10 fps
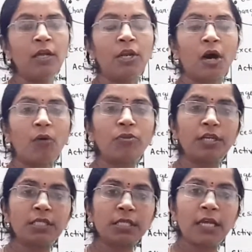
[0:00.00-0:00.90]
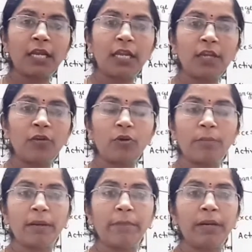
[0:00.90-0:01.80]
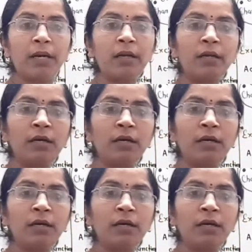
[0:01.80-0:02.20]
Now this renin, you remember,